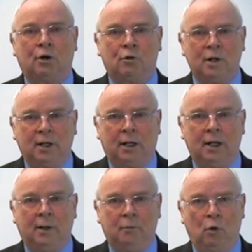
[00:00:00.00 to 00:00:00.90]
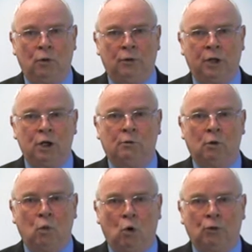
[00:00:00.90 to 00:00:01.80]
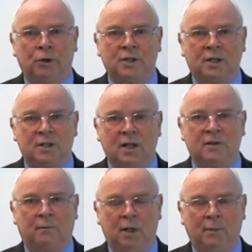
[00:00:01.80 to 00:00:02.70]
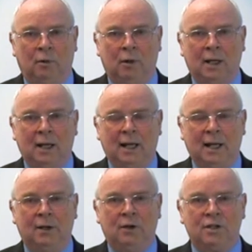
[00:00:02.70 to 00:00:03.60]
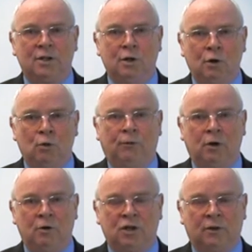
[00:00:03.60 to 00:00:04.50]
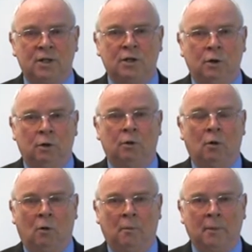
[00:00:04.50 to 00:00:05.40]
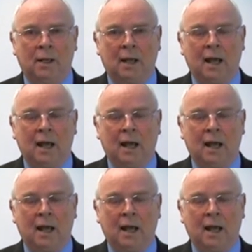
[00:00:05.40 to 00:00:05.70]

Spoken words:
Critically important that you reward the success of people in this new future, this new norm.